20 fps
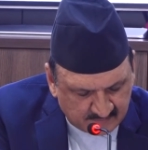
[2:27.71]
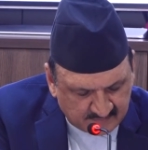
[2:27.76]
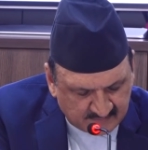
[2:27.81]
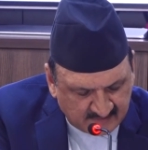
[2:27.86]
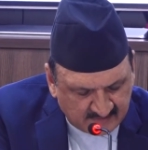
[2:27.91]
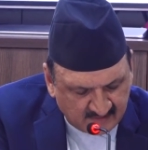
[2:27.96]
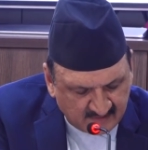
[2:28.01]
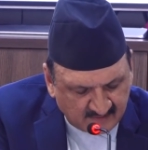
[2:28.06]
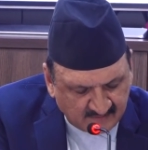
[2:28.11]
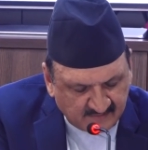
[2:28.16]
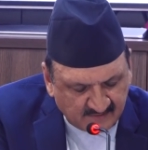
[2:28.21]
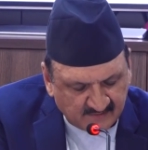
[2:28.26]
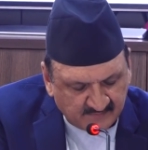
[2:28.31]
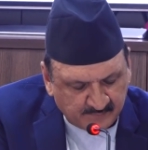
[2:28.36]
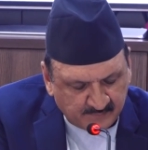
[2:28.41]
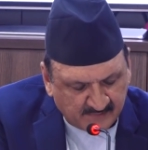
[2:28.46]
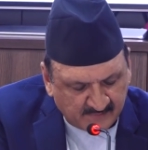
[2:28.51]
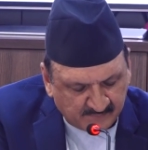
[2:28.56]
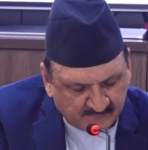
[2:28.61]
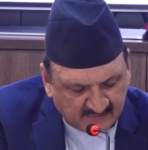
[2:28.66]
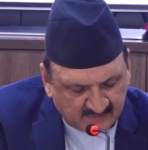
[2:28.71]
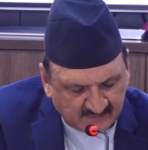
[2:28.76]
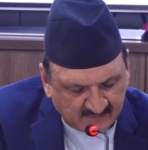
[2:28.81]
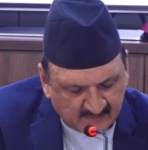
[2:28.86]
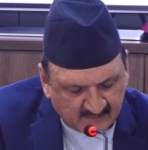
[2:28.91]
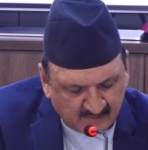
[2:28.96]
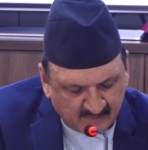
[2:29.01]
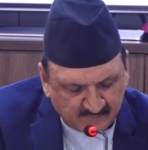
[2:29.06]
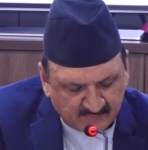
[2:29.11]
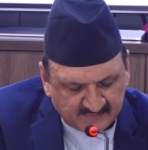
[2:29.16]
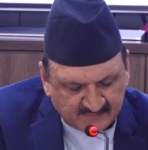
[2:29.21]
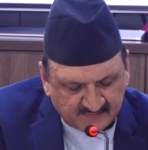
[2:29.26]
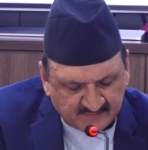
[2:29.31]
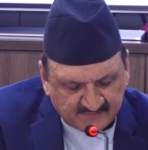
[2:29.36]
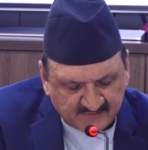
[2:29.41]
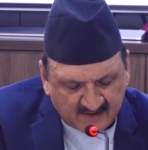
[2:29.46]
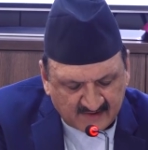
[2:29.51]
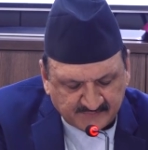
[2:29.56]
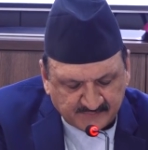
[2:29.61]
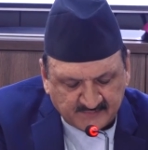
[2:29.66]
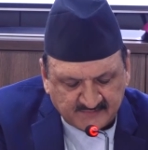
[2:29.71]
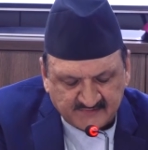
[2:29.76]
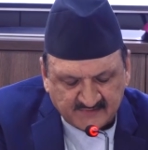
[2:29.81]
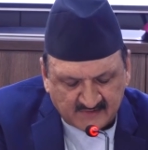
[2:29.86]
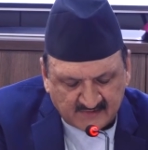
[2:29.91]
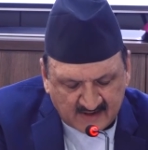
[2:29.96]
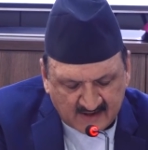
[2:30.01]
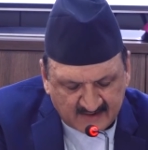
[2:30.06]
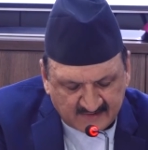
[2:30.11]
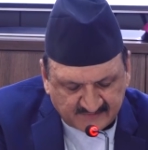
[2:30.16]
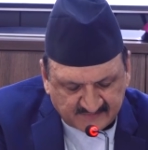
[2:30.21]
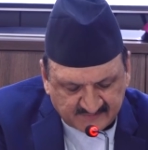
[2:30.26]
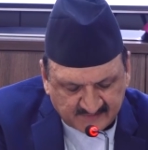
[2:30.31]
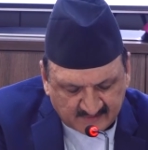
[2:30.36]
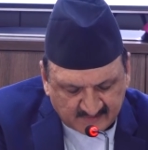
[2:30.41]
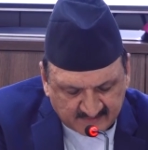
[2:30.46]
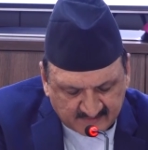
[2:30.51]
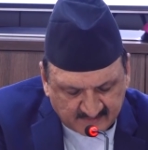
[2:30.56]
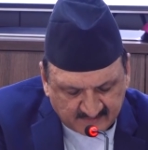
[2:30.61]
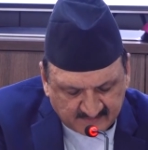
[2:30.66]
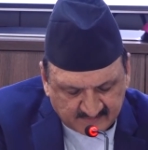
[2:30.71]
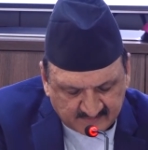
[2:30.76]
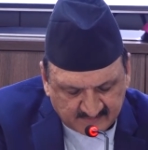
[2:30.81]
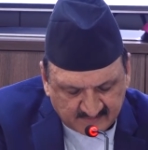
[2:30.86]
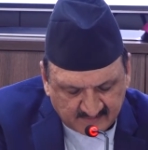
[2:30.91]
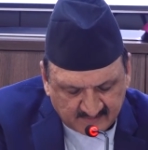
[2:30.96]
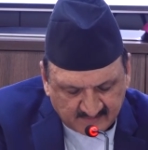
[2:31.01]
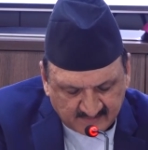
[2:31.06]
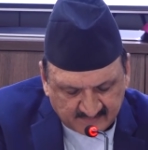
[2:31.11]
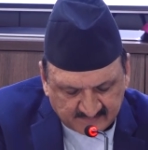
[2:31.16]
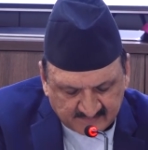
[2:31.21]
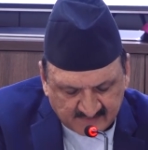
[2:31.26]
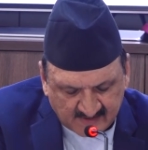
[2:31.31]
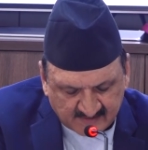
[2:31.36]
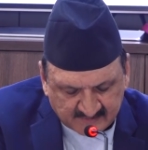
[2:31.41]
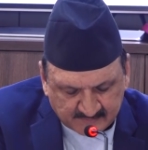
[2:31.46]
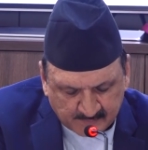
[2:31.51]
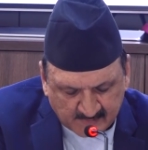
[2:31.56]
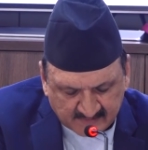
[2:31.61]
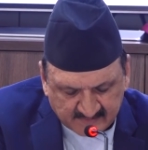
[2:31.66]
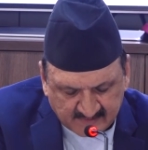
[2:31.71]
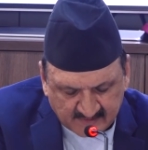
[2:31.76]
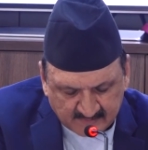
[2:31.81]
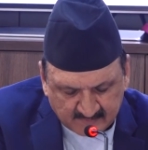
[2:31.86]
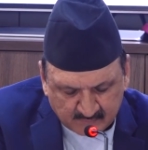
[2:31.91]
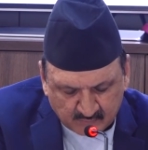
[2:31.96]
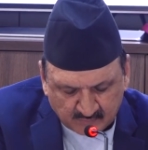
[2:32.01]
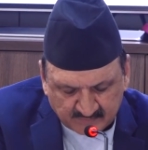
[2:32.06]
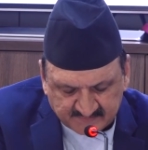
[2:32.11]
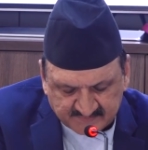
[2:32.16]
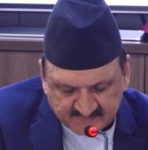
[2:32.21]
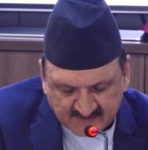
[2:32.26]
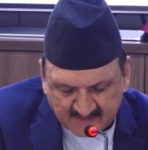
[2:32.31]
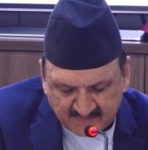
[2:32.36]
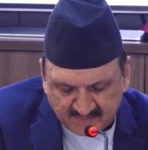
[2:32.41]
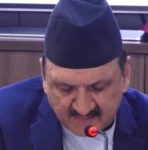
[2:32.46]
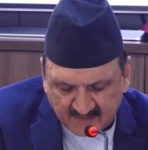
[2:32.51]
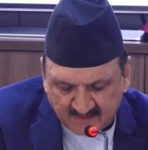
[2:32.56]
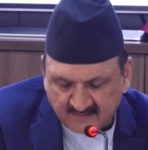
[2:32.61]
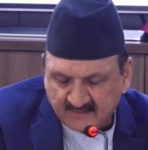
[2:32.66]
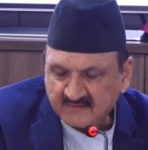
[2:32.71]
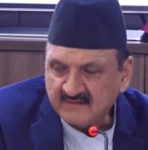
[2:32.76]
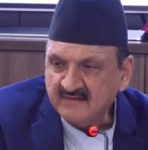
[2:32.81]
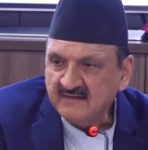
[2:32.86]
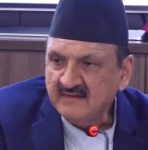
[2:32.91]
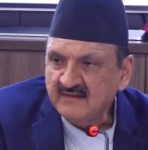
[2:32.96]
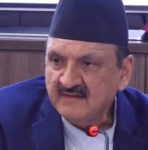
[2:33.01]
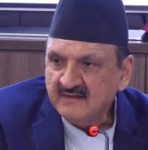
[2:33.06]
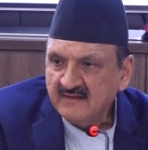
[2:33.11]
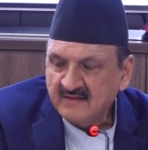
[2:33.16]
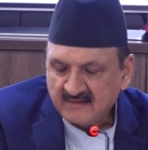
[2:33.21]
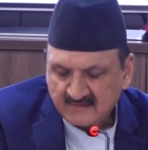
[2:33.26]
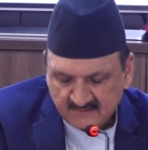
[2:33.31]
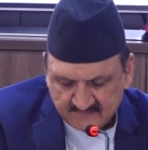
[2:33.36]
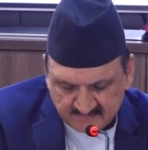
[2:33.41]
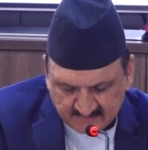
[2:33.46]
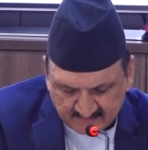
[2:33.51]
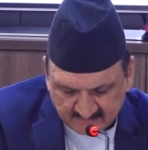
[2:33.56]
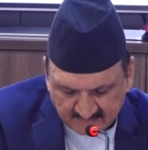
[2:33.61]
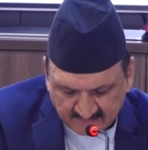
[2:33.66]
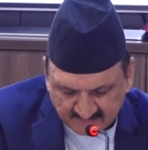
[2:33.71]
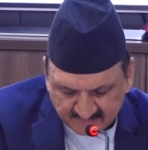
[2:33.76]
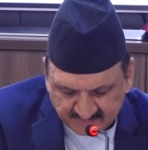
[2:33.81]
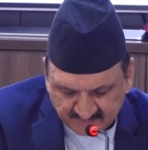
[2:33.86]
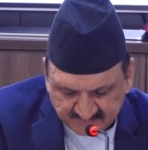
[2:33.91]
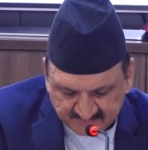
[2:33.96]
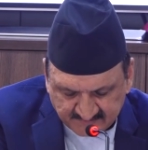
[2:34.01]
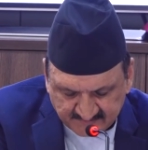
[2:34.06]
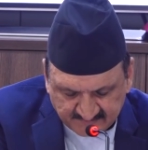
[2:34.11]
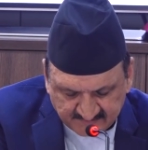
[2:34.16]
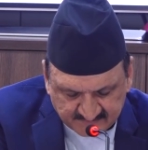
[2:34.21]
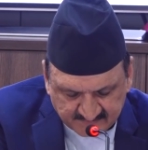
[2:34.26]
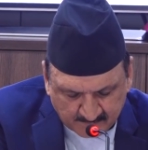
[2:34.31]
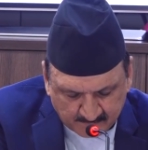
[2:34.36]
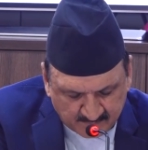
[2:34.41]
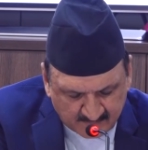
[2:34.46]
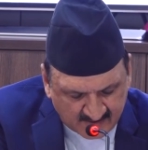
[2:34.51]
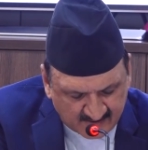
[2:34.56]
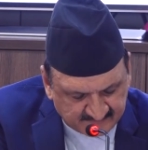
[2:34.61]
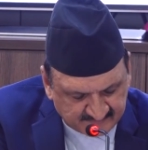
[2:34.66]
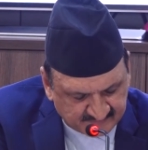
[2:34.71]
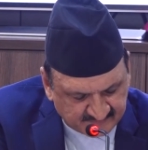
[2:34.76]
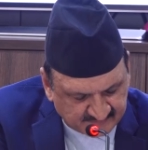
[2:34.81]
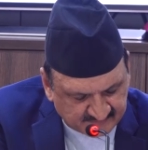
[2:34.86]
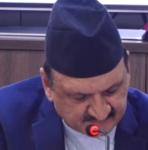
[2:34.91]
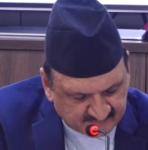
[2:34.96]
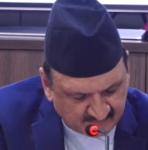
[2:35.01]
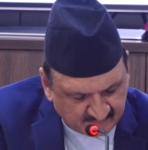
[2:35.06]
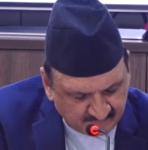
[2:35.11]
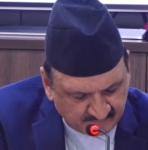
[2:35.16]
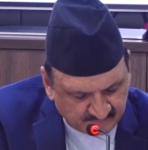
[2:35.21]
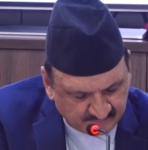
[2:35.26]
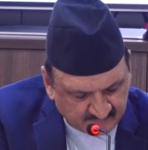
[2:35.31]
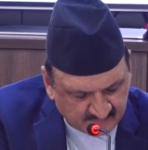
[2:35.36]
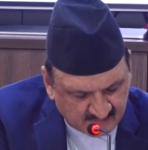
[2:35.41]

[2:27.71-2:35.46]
315 kilometer transmission line circuit is expected to strengthen the electricity supply system